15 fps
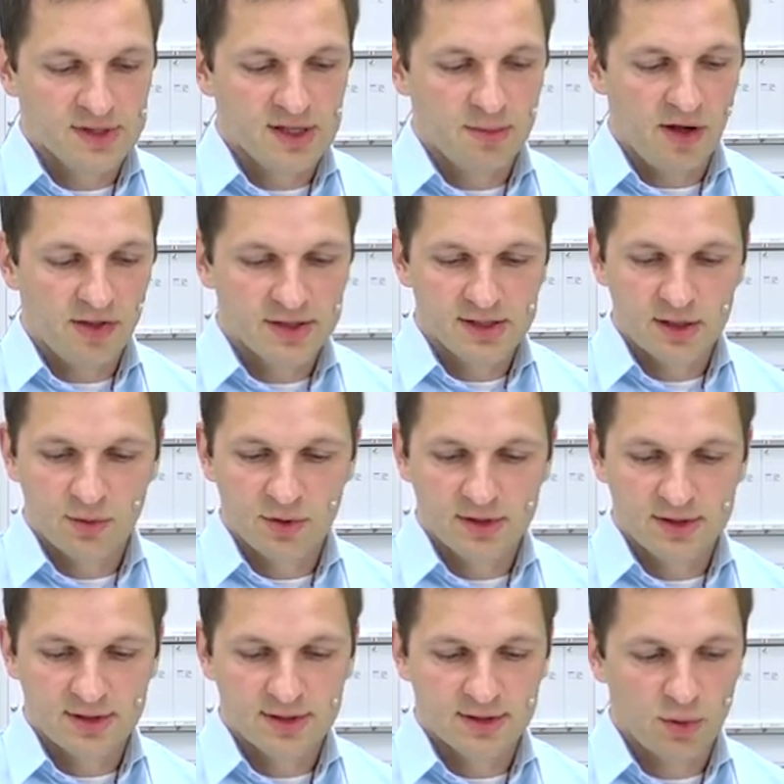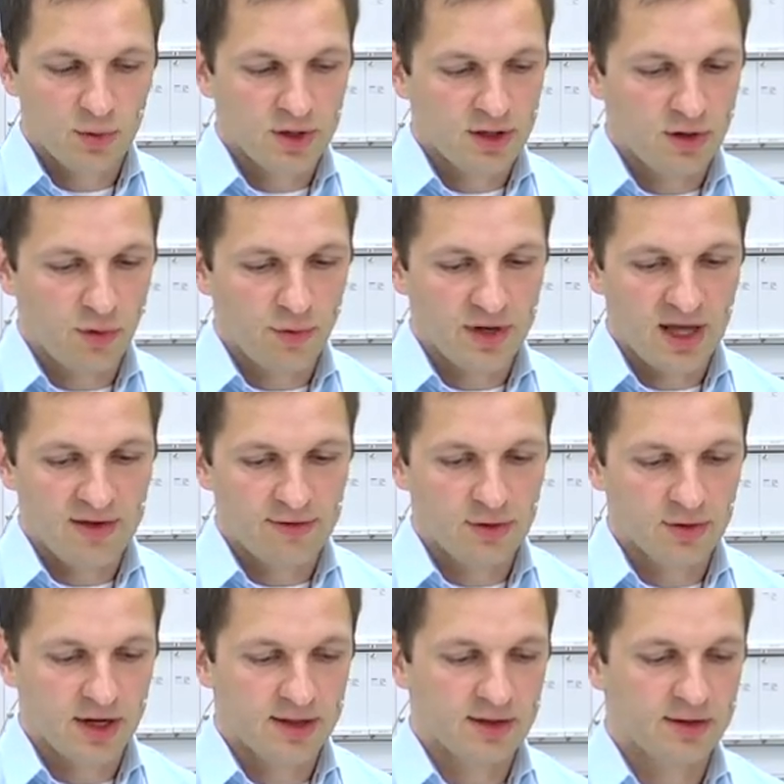some other sequences, so we can already have a
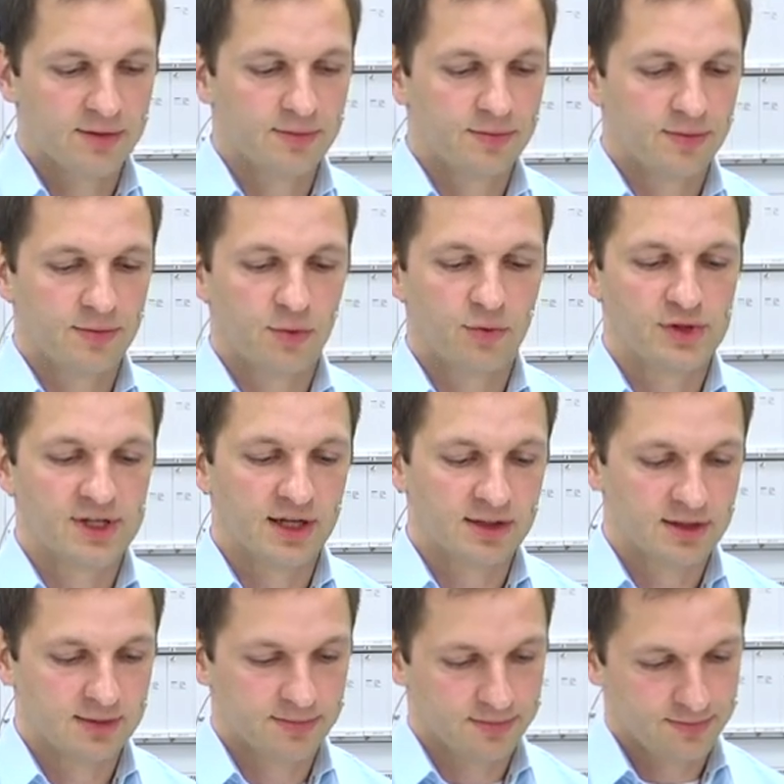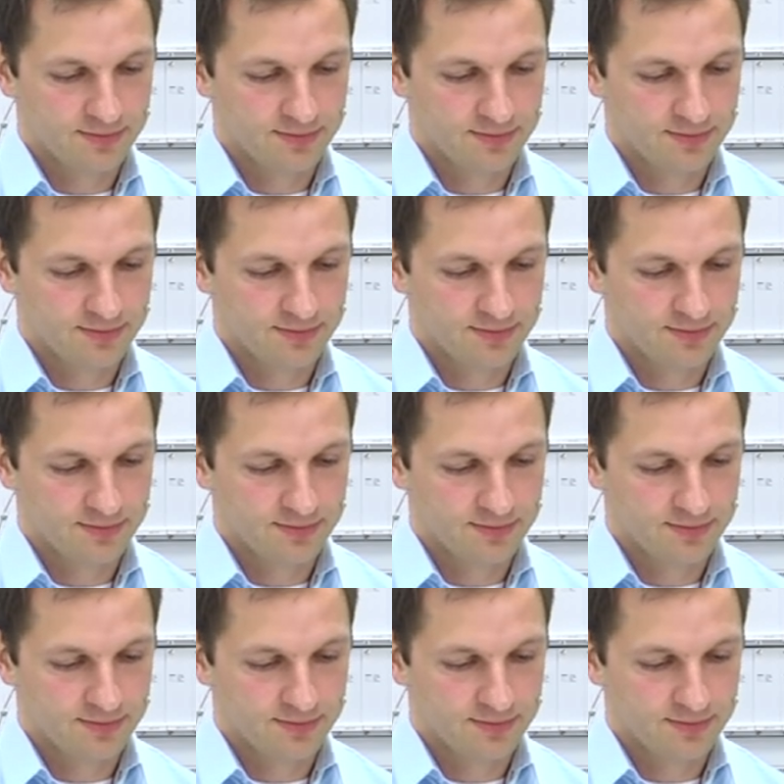look at the result.